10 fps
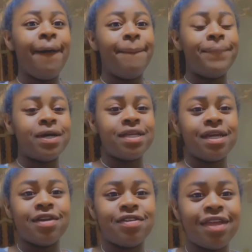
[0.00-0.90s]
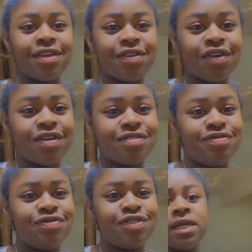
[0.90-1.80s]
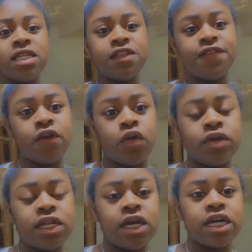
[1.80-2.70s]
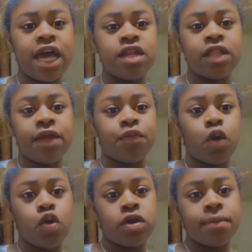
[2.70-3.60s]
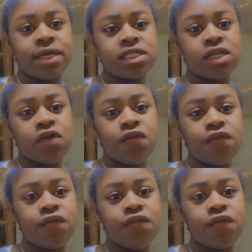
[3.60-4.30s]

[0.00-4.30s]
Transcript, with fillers: But yeah, her nana called too, so his phone, and I kind of like recorded myself.